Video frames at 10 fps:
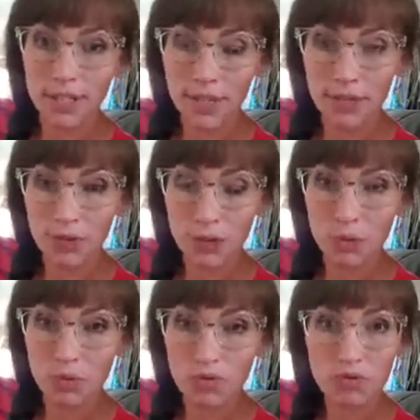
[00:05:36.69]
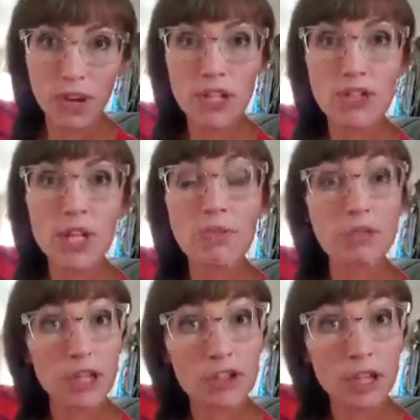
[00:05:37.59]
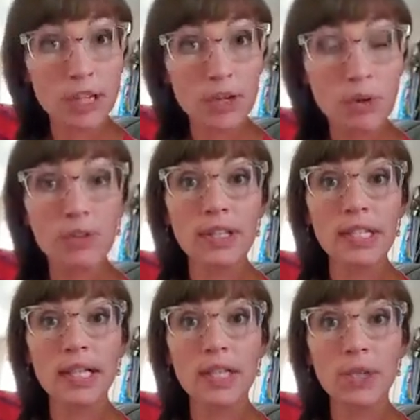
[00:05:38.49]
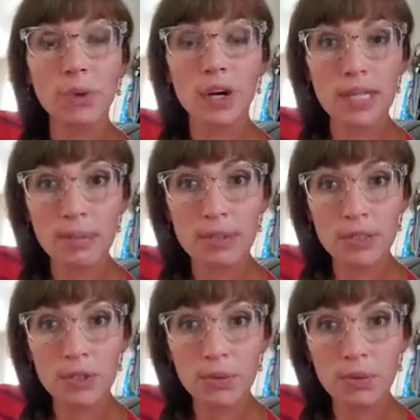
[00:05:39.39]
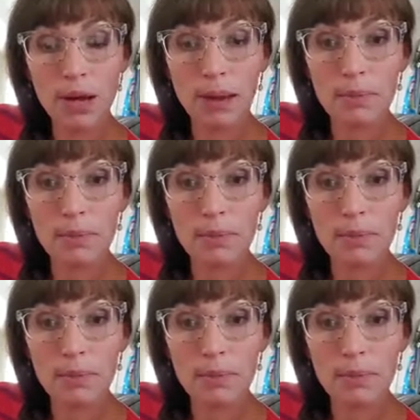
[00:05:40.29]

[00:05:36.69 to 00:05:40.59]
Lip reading: if you find yourself frustrated or feeling like you aren't able to